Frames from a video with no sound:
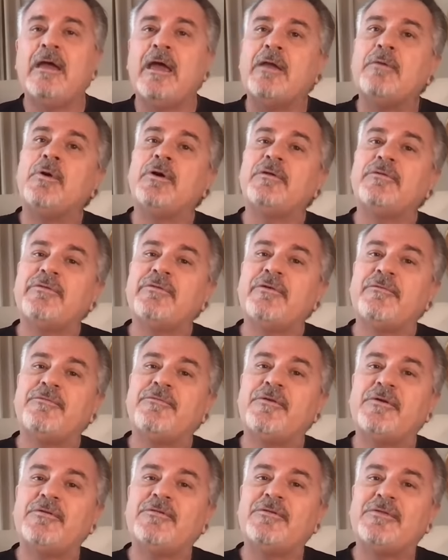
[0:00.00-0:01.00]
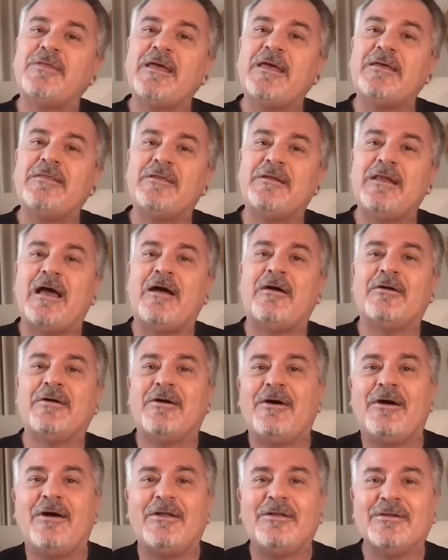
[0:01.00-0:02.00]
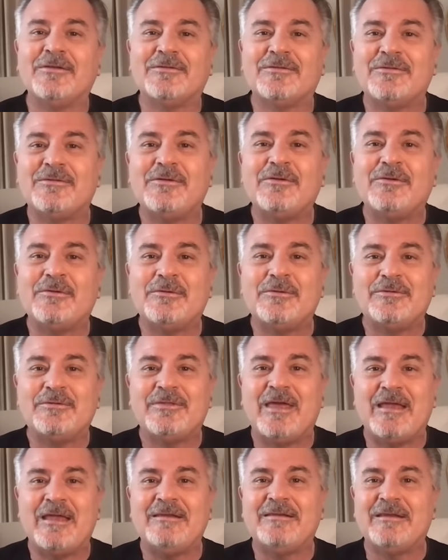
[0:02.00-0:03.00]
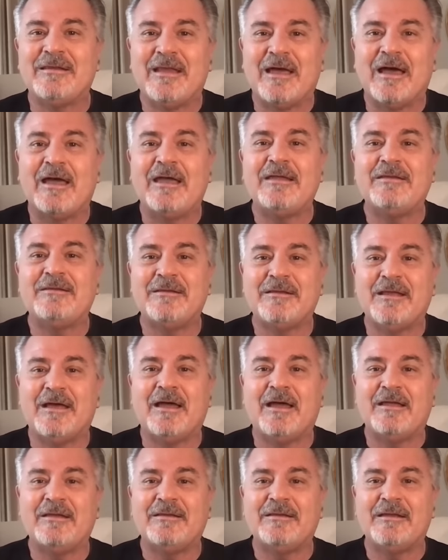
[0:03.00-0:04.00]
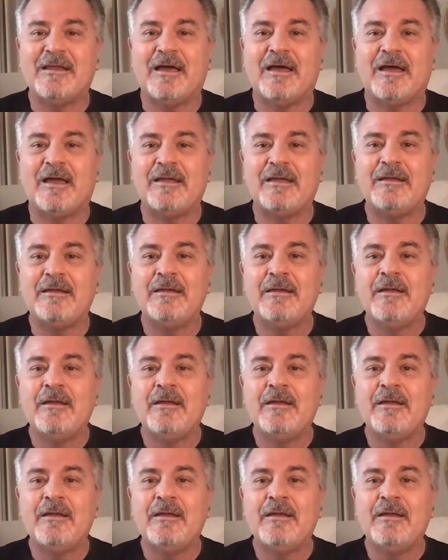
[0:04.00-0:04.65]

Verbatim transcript: And what's the first thing that alcoholics do is they deny, deny, deny.